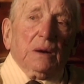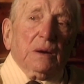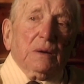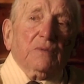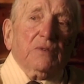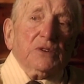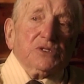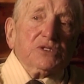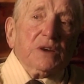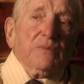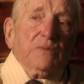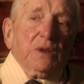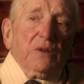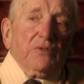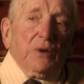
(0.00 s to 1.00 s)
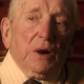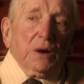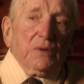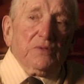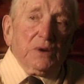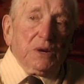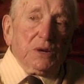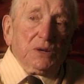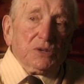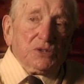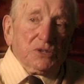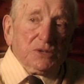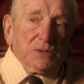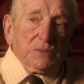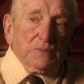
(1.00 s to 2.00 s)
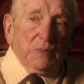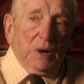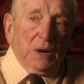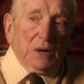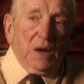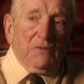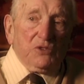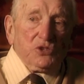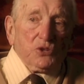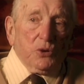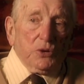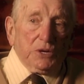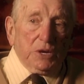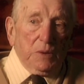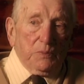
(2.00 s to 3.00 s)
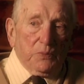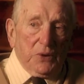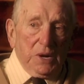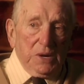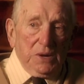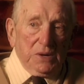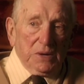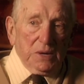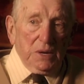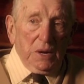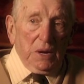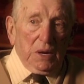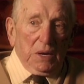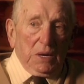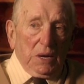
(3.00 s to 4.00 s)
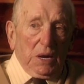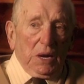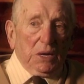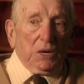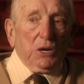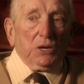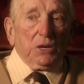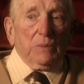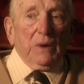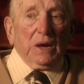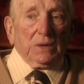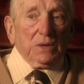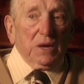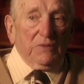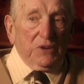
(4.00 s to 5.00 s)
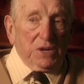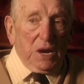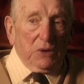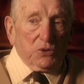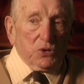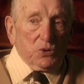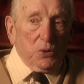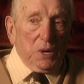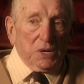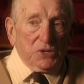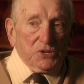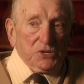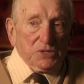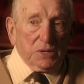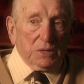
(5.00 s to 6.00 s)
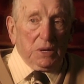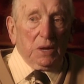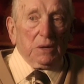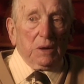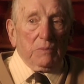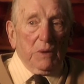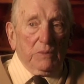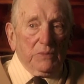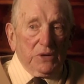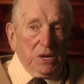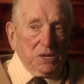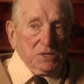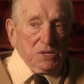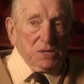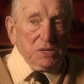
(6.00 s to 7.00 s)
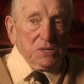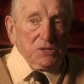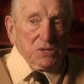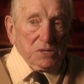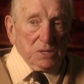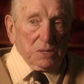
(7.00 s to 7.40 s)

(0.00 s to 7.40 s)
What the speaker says: for 75 years. I never saw it in print. I heard a man give it out twice, and I remembered it since.